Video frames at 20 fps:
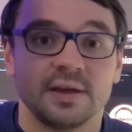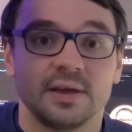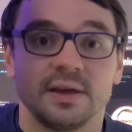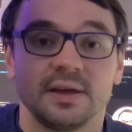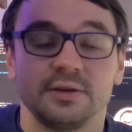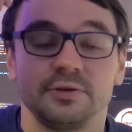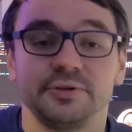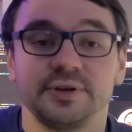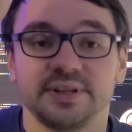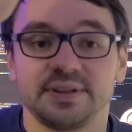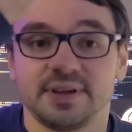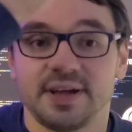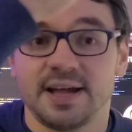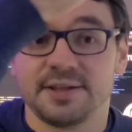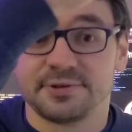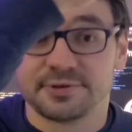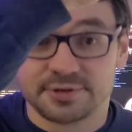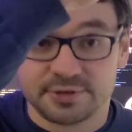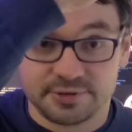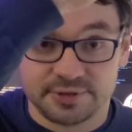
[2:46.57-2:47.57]
you had
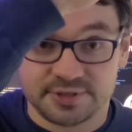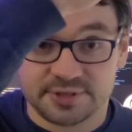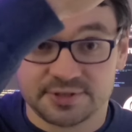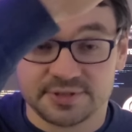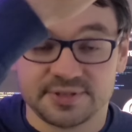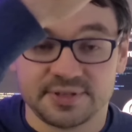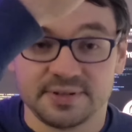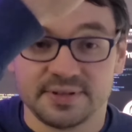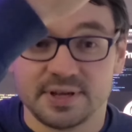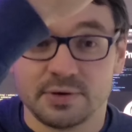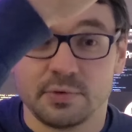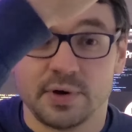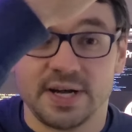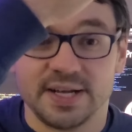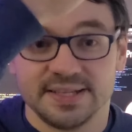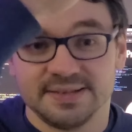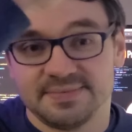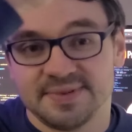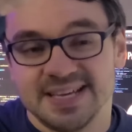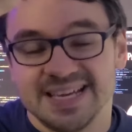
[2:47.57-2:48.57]
100 users on day
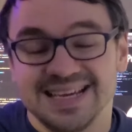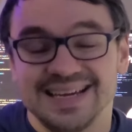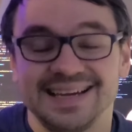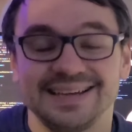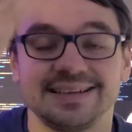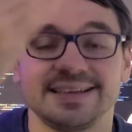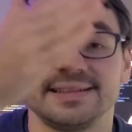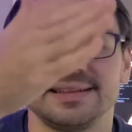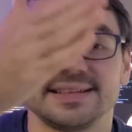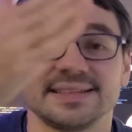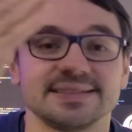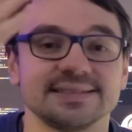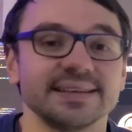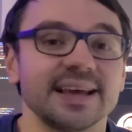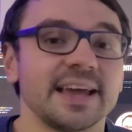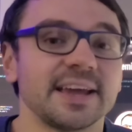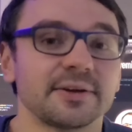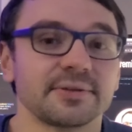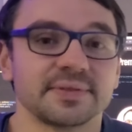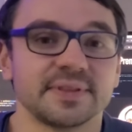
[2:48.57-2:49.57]
1, and then let's
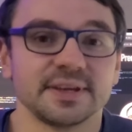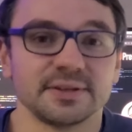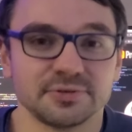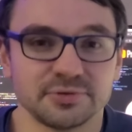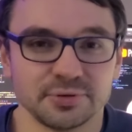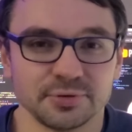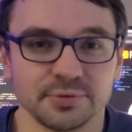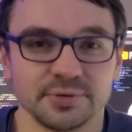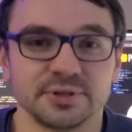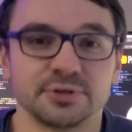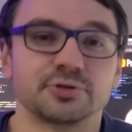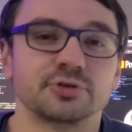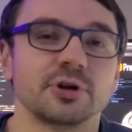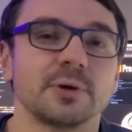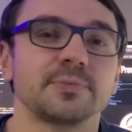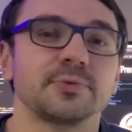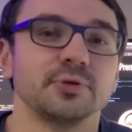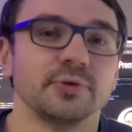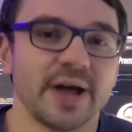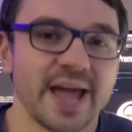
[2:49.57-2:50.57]
say on day 2 it
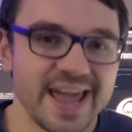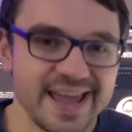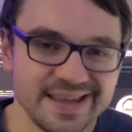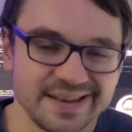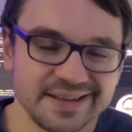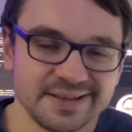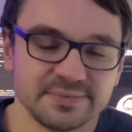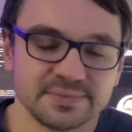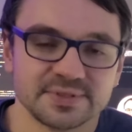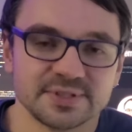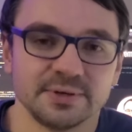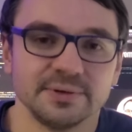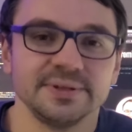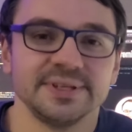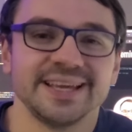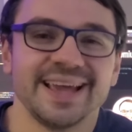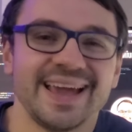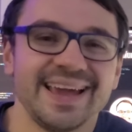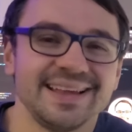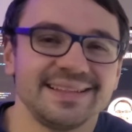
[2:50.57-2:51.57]
dropped to 80. So only
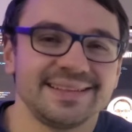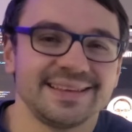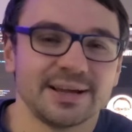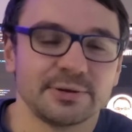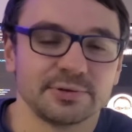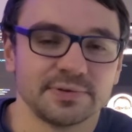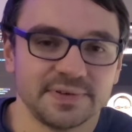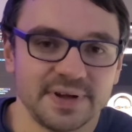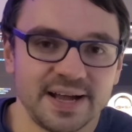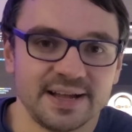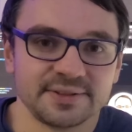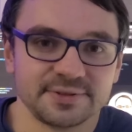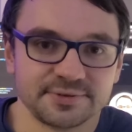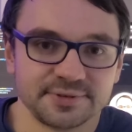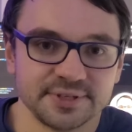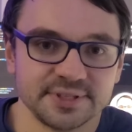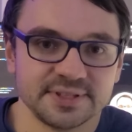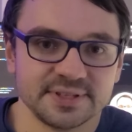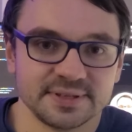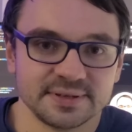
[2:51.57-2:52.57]
80 out of
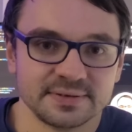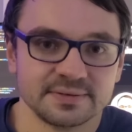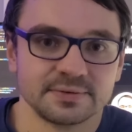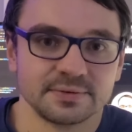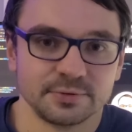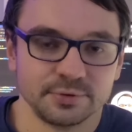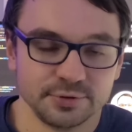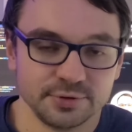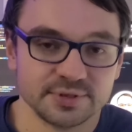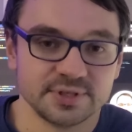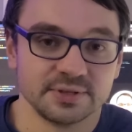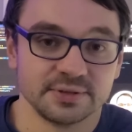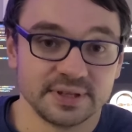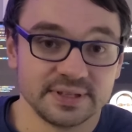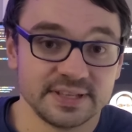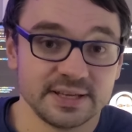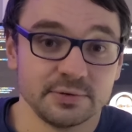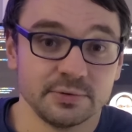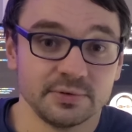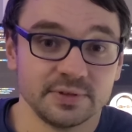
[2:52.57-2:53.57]
100 who used it on
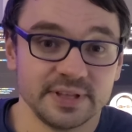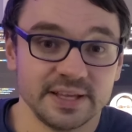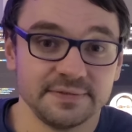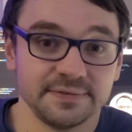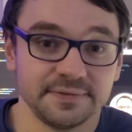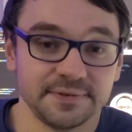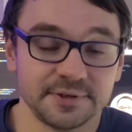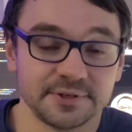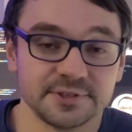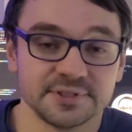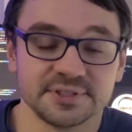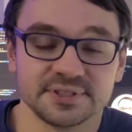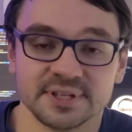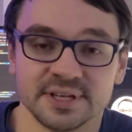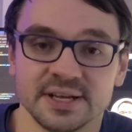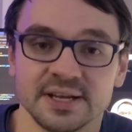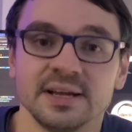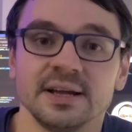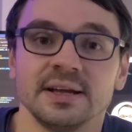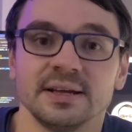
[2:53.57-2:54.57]
the day first
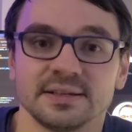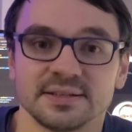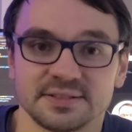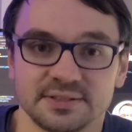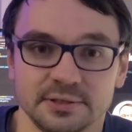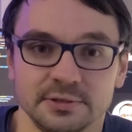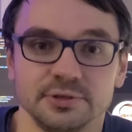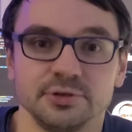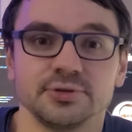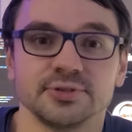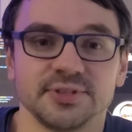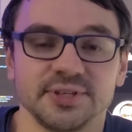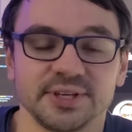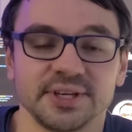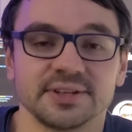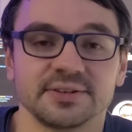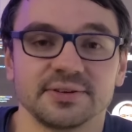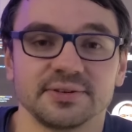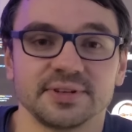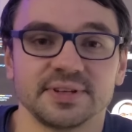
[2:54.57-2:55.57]
still using
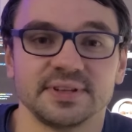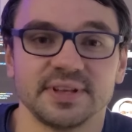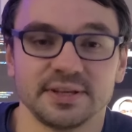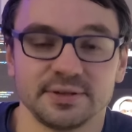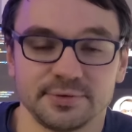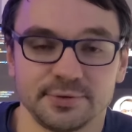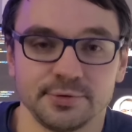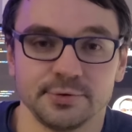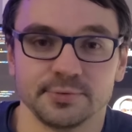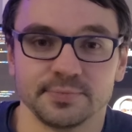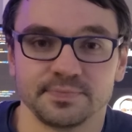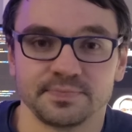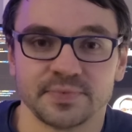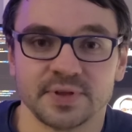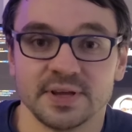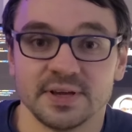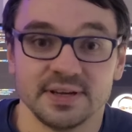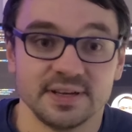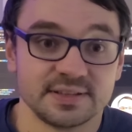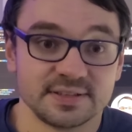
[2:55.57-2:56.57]
it on the day 2.
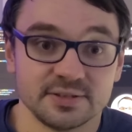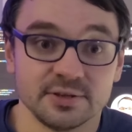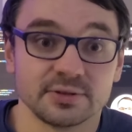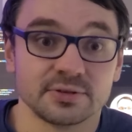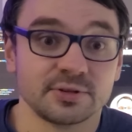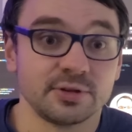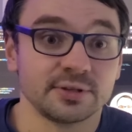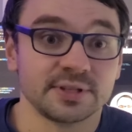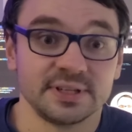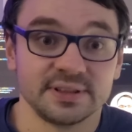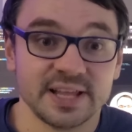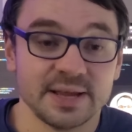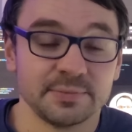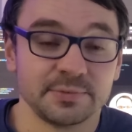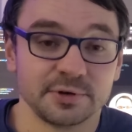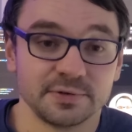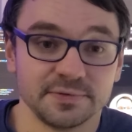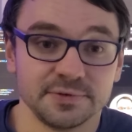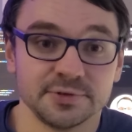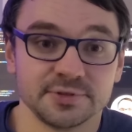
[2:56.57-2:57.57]
It's not total number
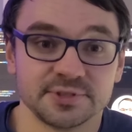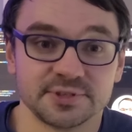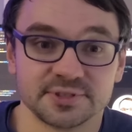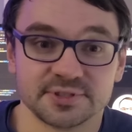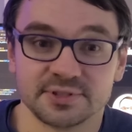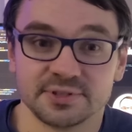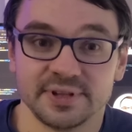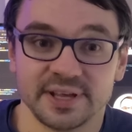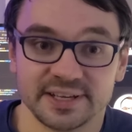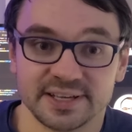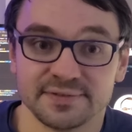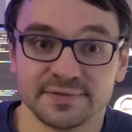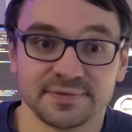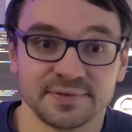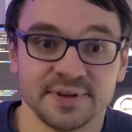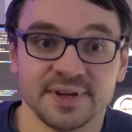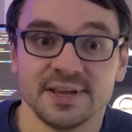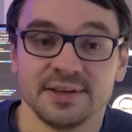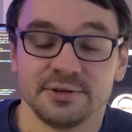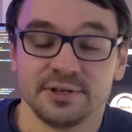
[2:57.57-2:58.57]
of users. So like if
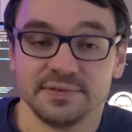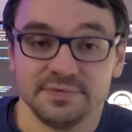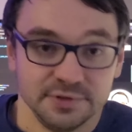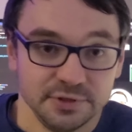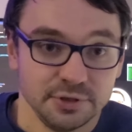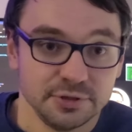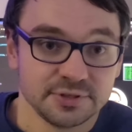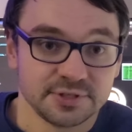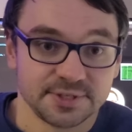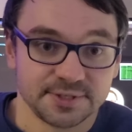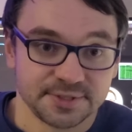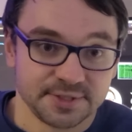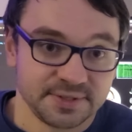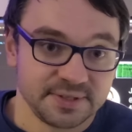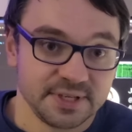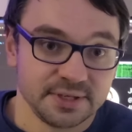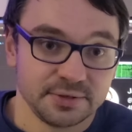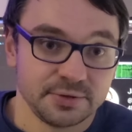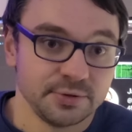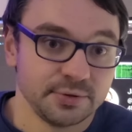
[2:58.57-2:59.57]
you have new users on day
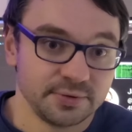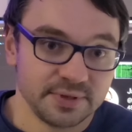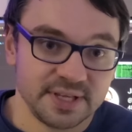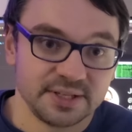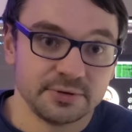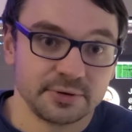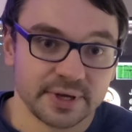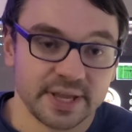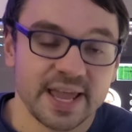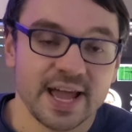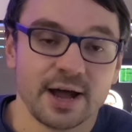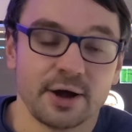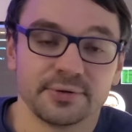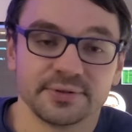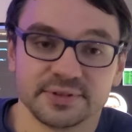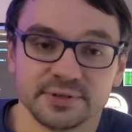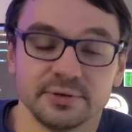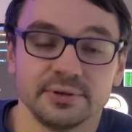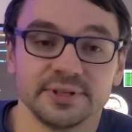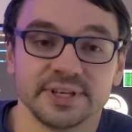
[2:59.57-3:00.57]
2, they don't count.
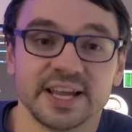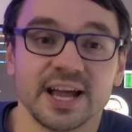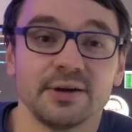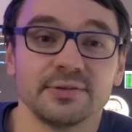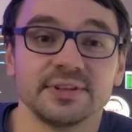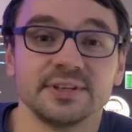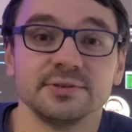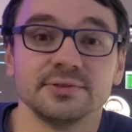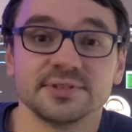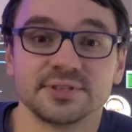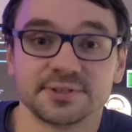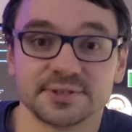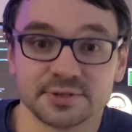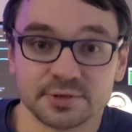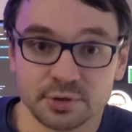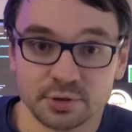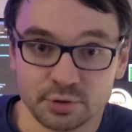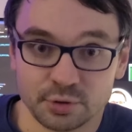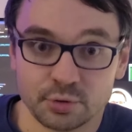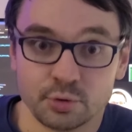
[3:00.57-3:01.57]
You only count the users
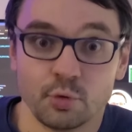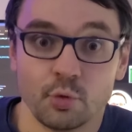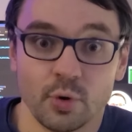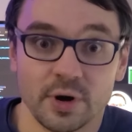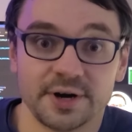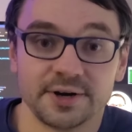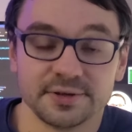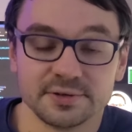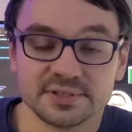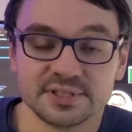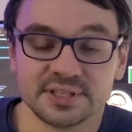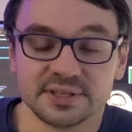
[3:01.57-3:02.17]
who were using it